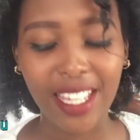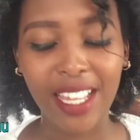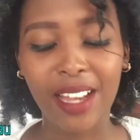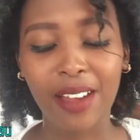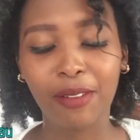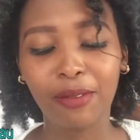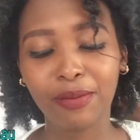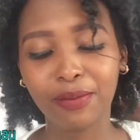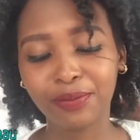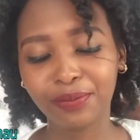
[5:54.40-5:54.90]

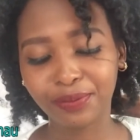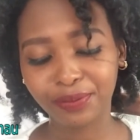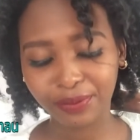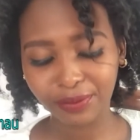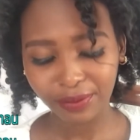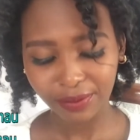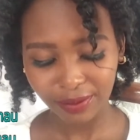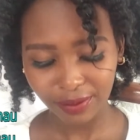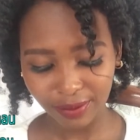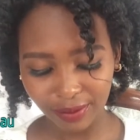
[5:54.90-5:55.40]
yeah,
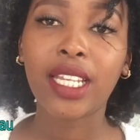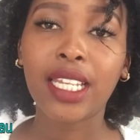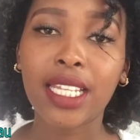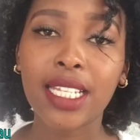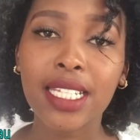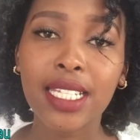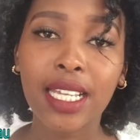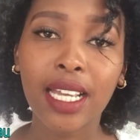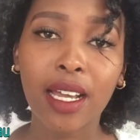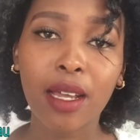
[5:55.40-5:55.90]
when
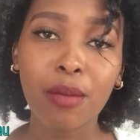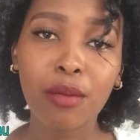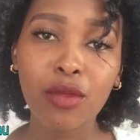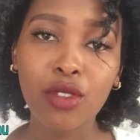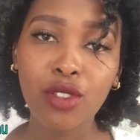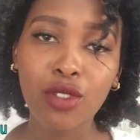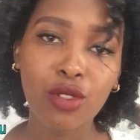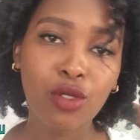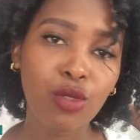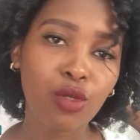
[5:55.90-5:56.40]
it
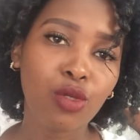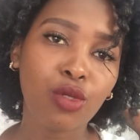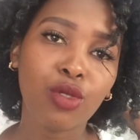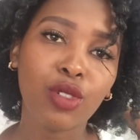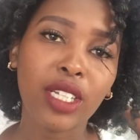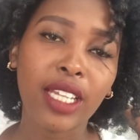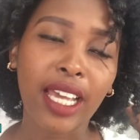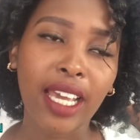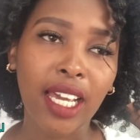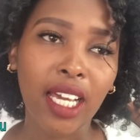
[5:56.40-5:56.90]
comes
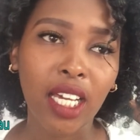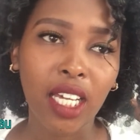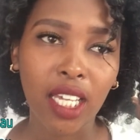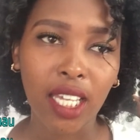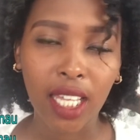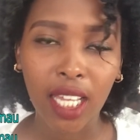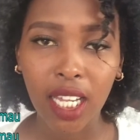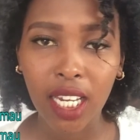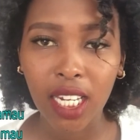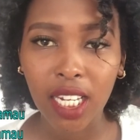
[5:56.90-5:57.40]
to like
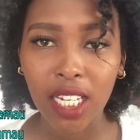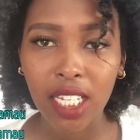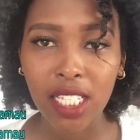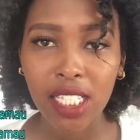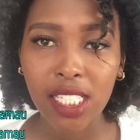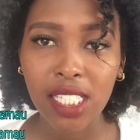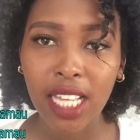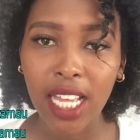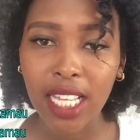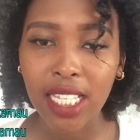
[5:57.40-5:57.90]

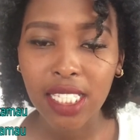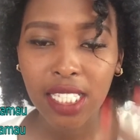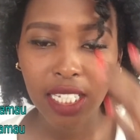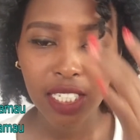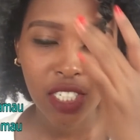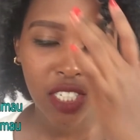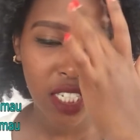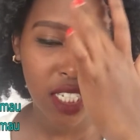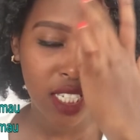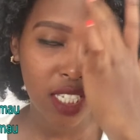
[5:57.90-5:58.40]
earrings, I
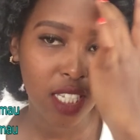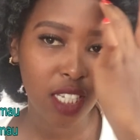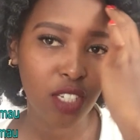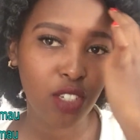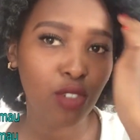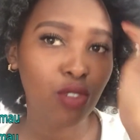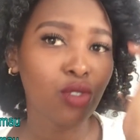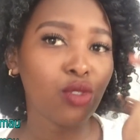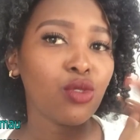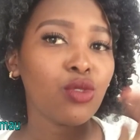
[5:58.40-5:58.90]
suggest
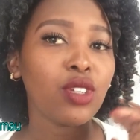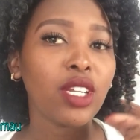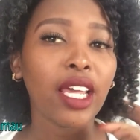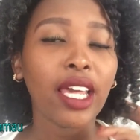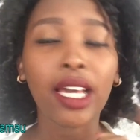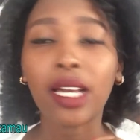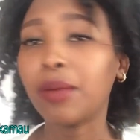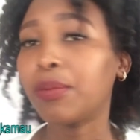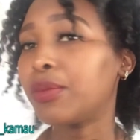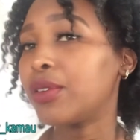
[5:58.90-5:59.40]
that you do
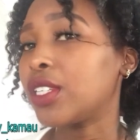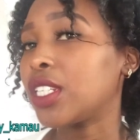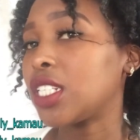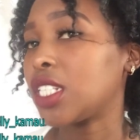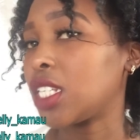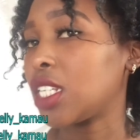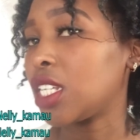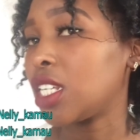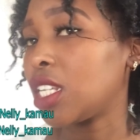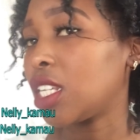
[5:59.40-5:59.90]
like
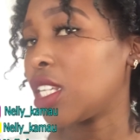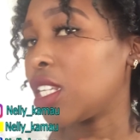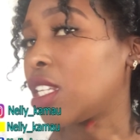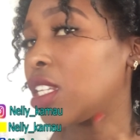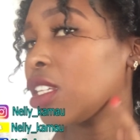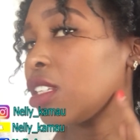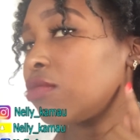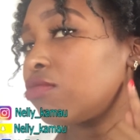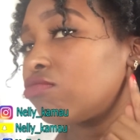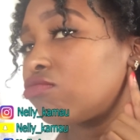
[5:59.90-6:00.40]

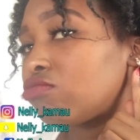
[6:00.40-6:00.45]
pretty,